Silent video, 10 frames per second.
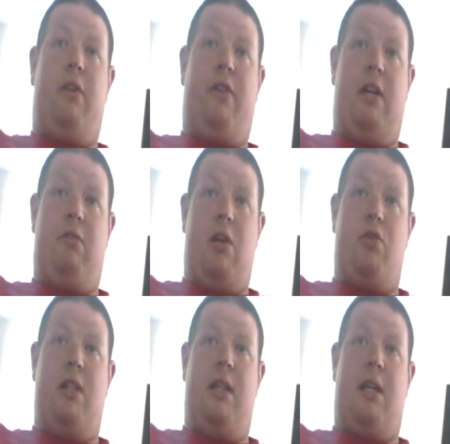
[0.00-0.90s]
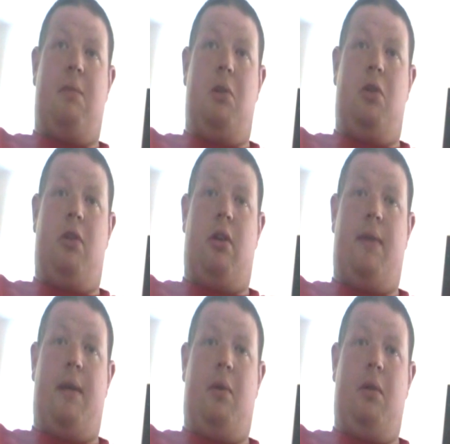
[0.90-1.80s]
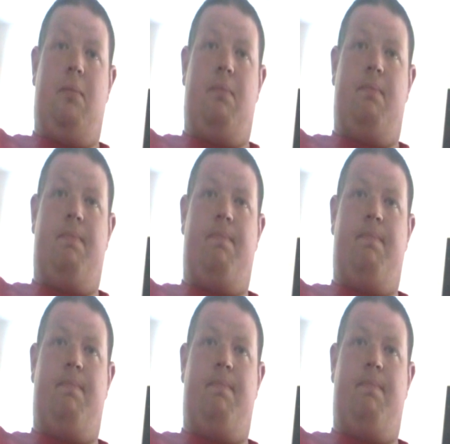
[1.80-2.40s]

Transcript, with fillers: I'll go for Hiroshi Nakamura on that one.